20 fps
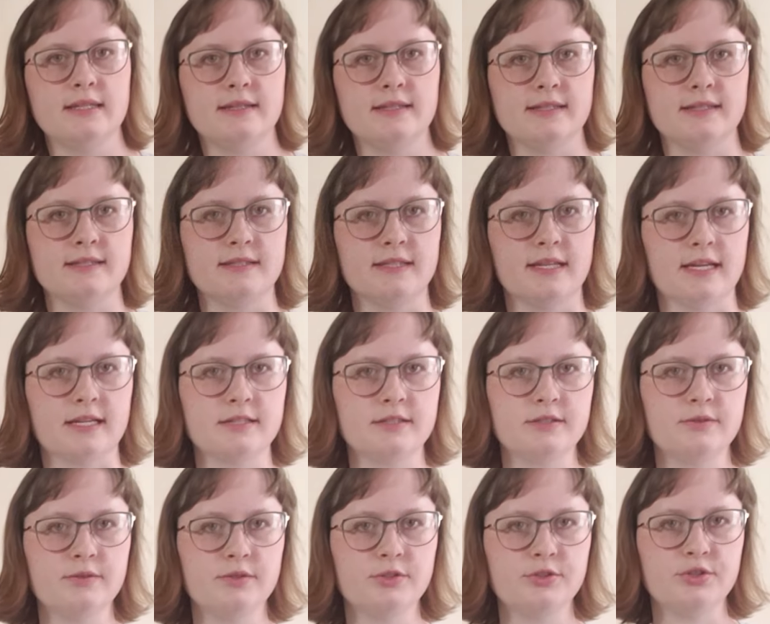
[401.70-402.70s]
This
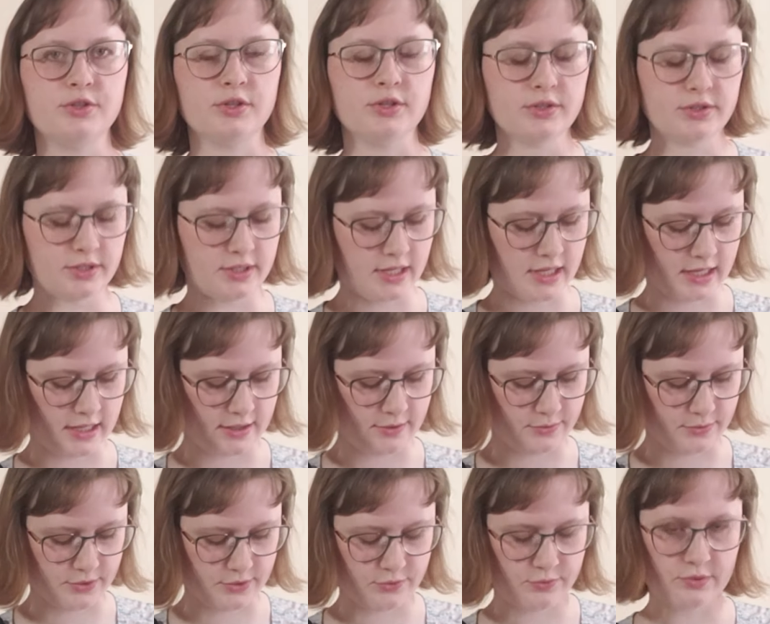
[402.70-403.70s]
next shirt I
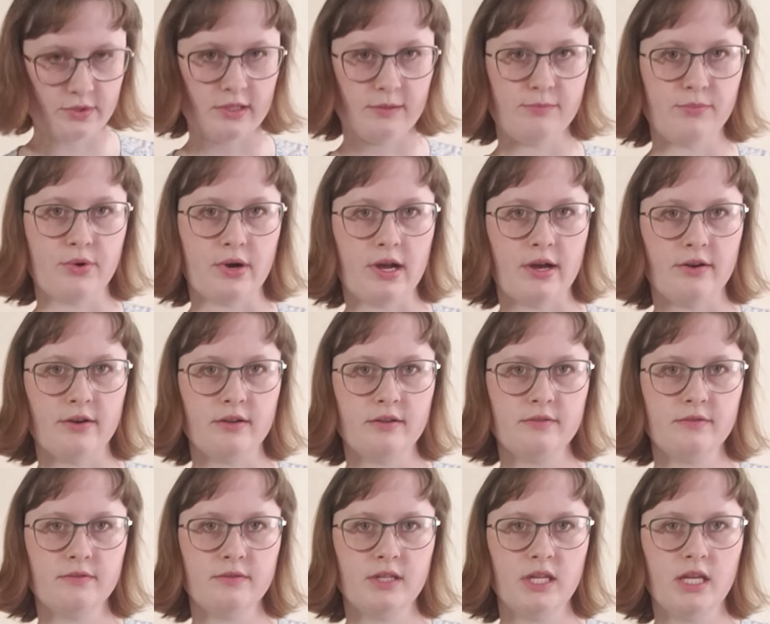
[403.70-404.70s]
was really proud of,